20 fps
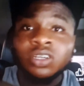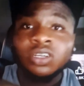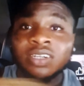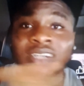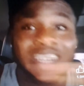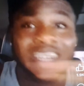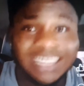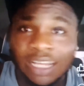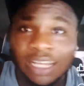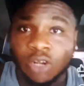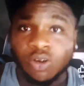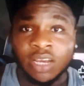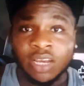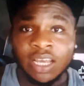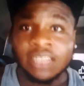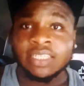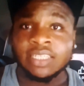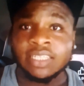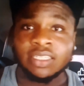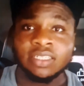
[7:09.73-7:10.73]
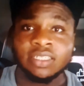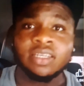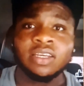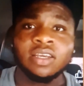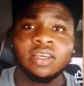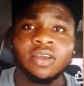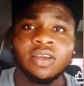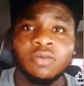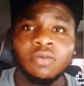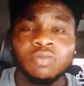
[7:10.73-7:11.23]
created already.
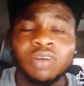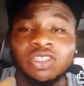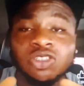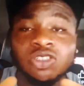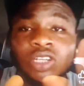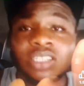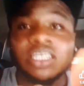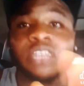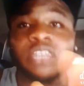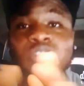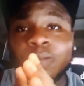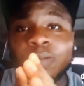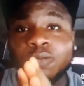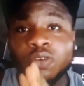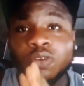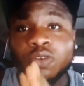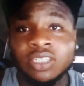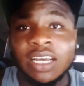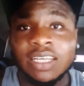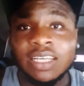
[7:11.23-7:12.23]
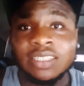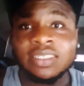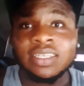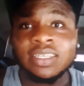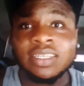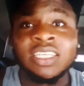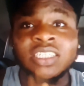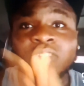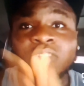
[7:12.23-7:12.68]
But he's not there to apologize. His